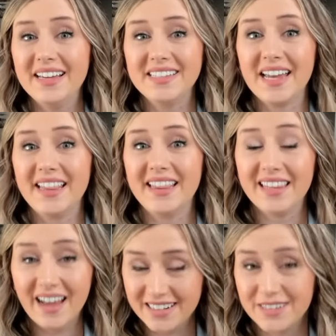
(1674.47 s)
is a
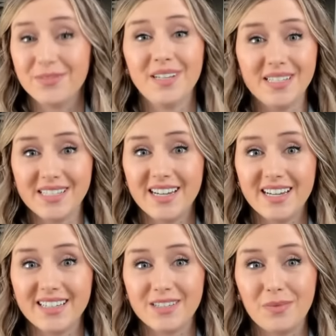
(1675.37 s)
lot of
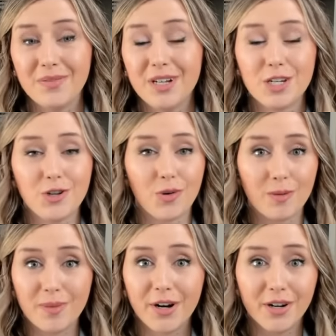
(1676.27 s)
listings within a
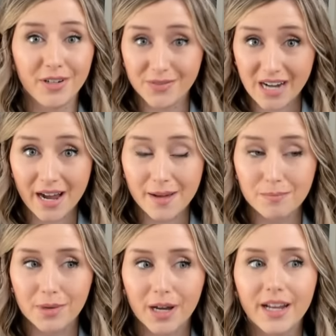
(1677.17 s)
short period of
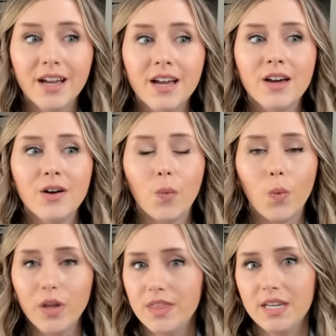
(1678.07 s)
time. But
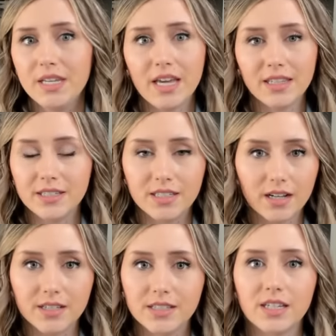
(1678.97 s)
one thing that this
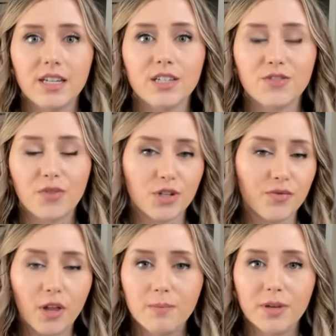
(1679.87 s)
does is, first
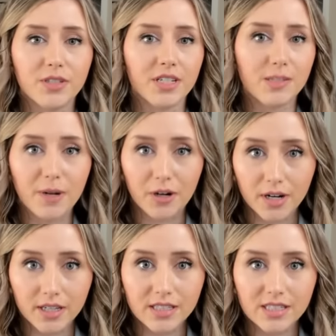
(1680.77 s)
of all, it builds
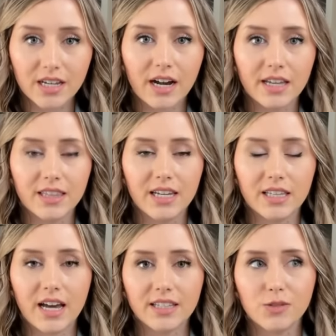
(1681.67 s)
experience. I
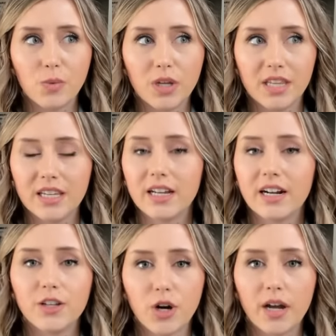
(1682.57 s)
think that's one thing that
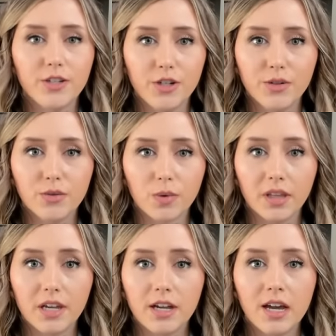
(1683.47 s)
I try to
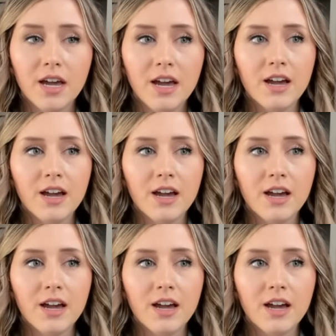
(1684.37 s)
really